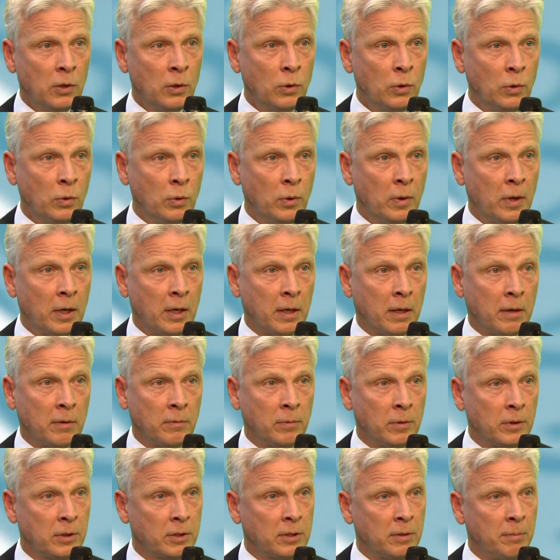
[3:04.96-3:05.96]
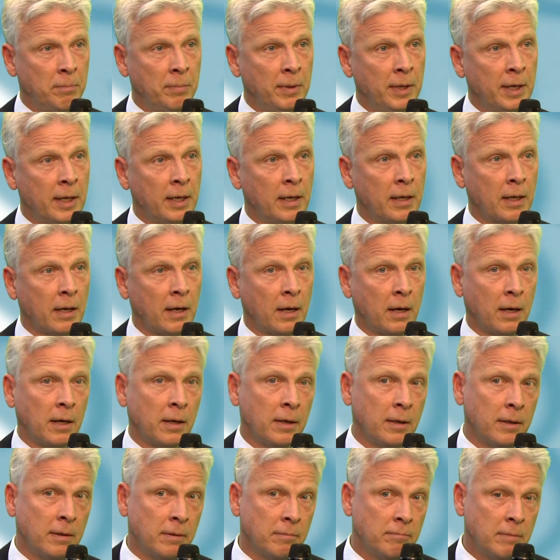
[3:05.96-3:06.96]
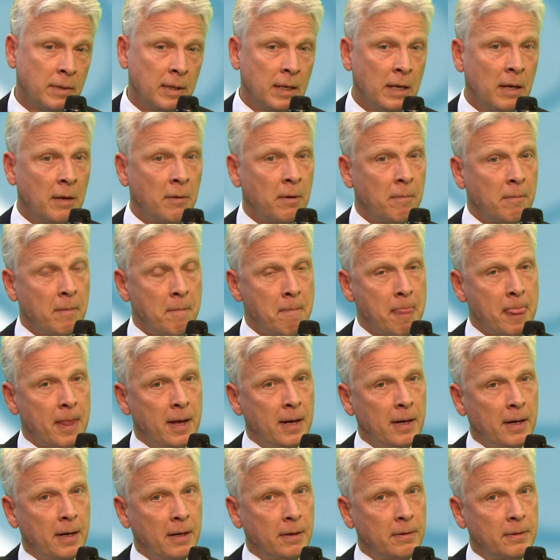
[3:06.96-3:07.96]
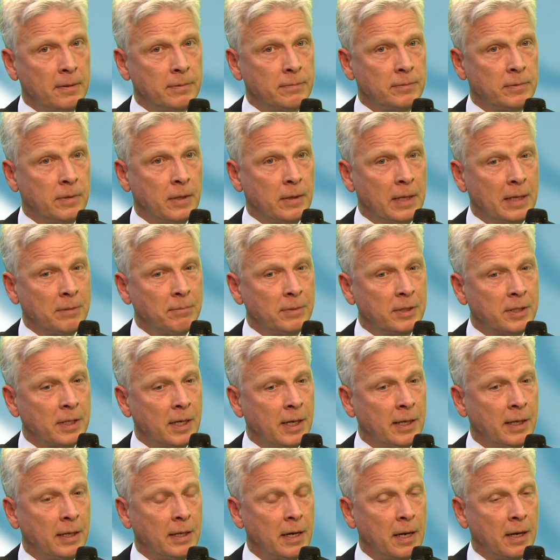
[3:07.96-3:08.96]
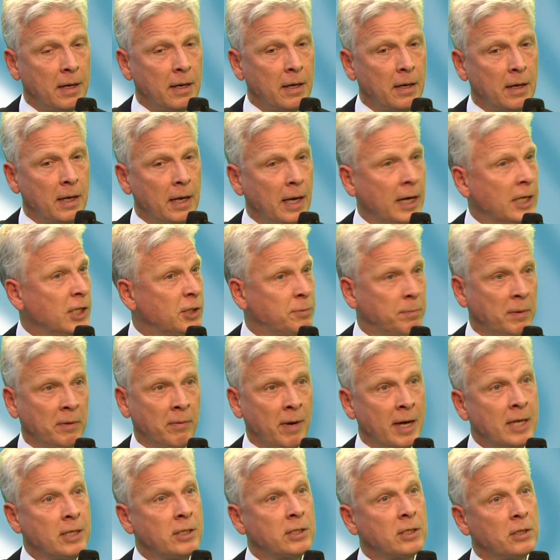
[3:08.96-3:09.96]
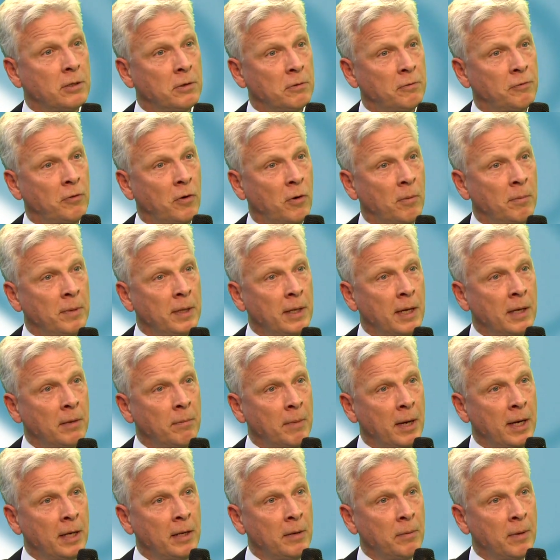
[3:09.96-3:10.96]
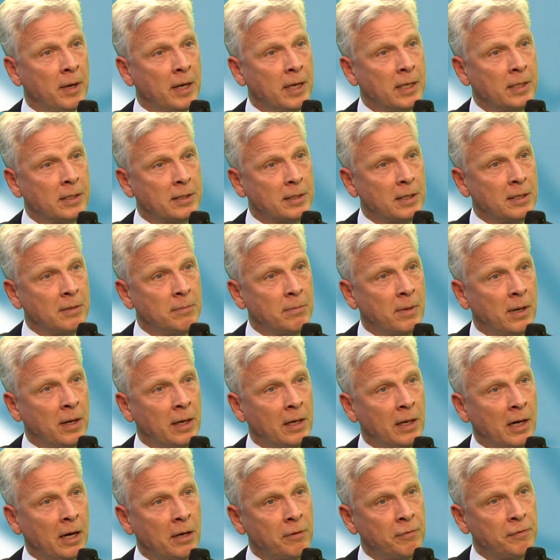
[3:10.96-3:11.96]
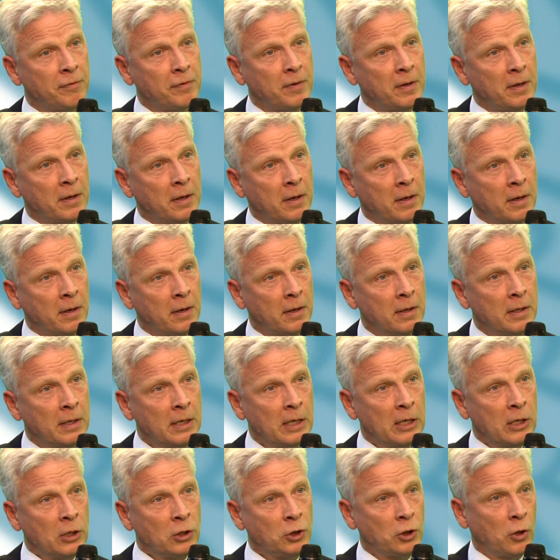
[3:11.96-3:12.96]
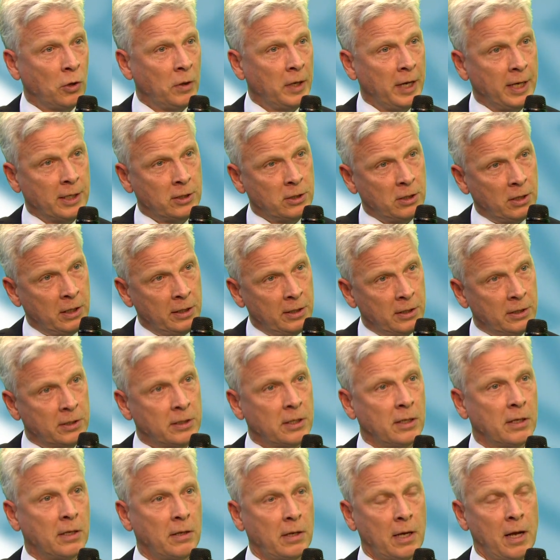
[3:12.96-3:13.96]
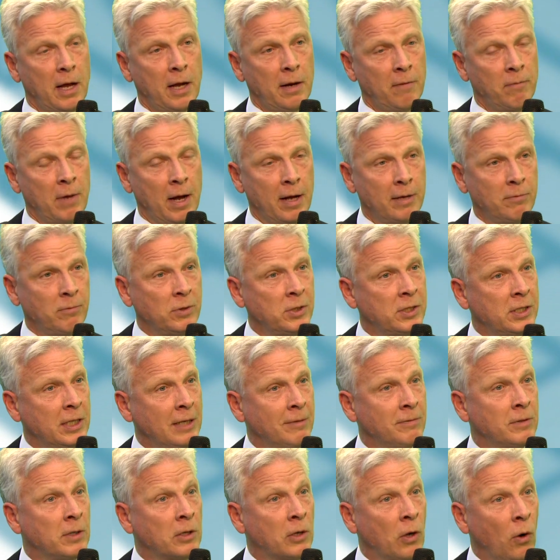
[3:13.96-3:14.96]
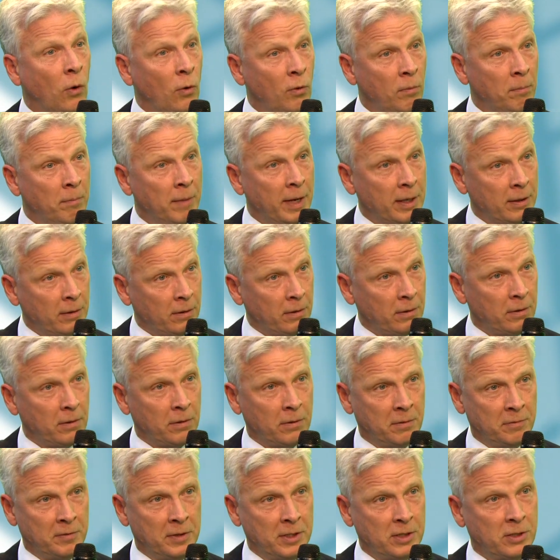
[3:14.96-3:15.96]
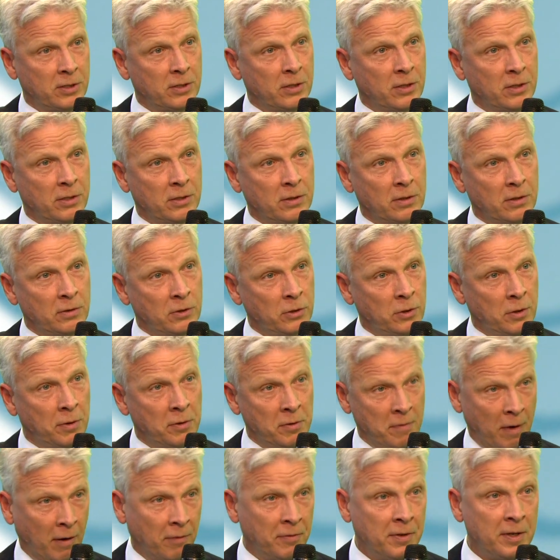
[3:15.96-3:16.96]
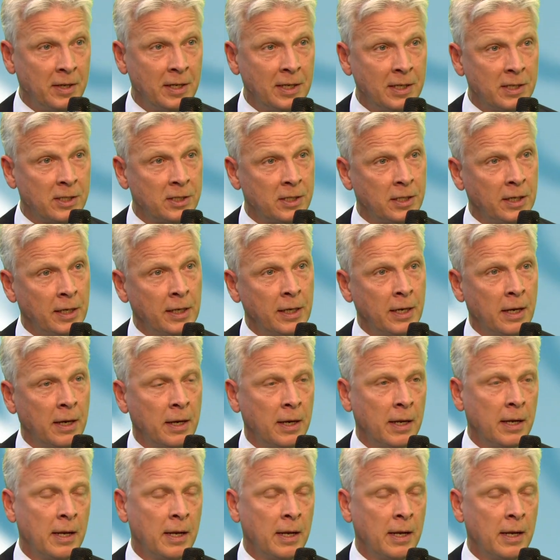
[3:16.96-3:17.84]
who was a big uh, let me say, uh, inspiration for me in many ways in my life. Uh, John actually is, had received the gold medal of this uh, the, of the ESC.